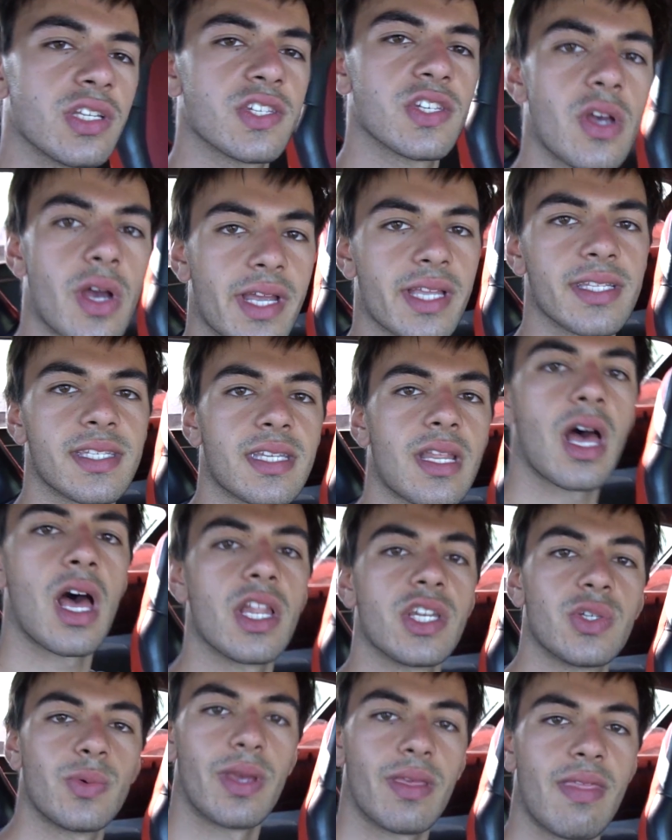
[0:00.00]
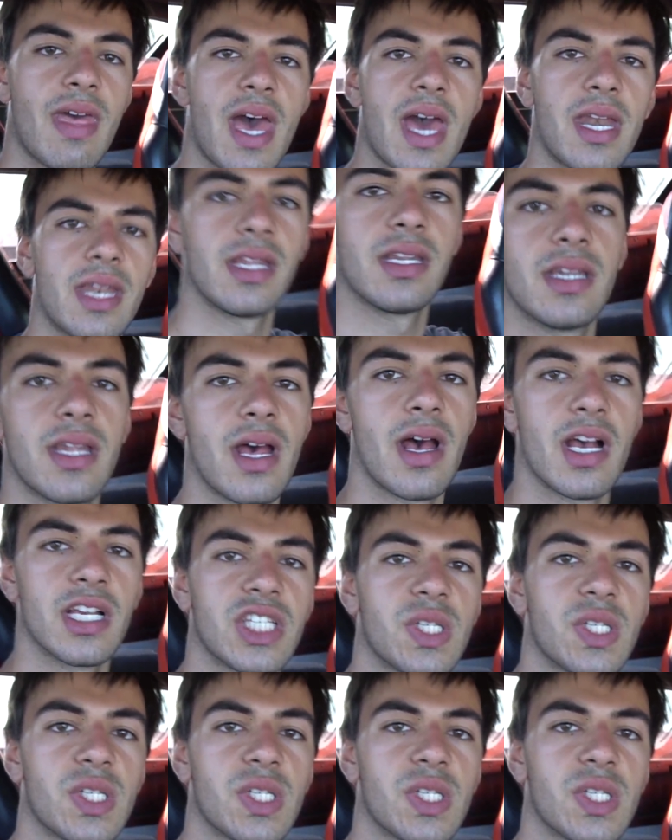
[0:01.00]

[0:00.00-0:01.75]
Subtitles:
so I can start doing that and